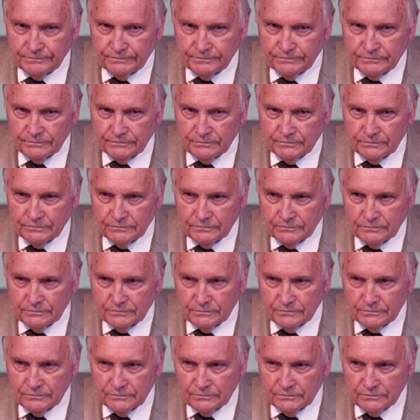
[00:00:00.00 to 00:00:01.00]

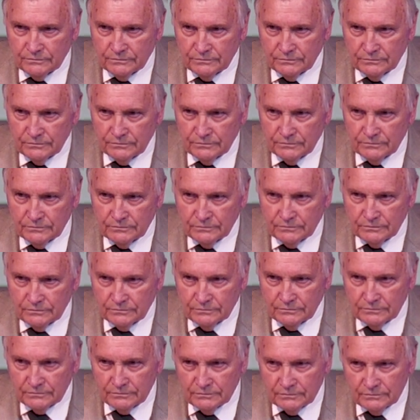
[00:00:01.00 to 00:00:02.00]

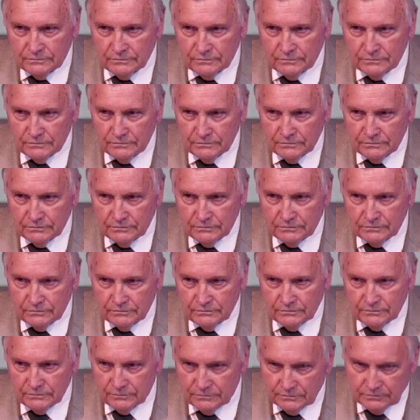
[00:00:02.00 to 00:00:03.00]

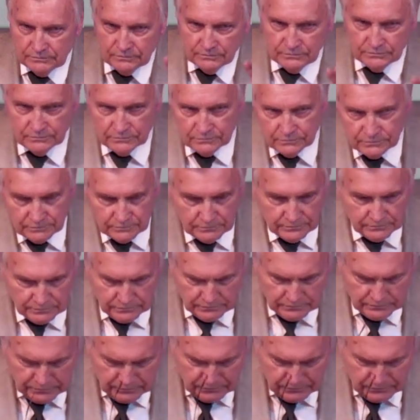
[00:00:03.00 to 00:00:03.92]
Nothing is said.